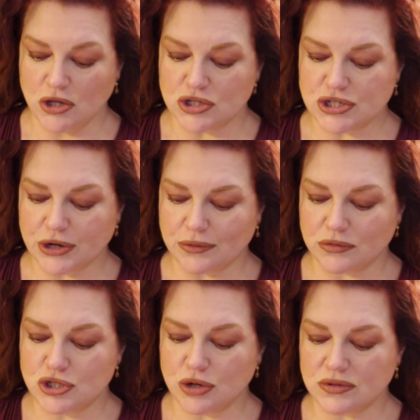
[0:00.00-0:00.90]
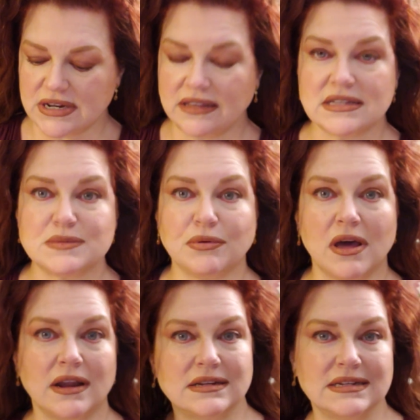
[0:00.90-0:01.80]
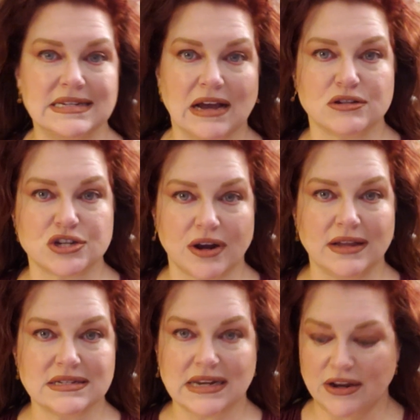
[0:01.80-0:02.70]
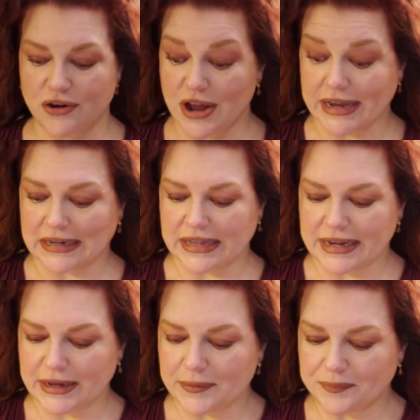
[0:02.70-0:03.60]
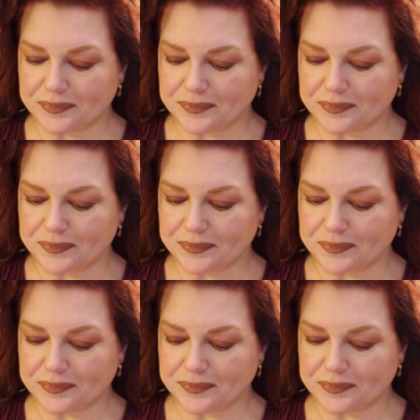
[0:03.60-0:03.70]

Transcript: So don't take this product and douse your ends in it. You're not going to like it.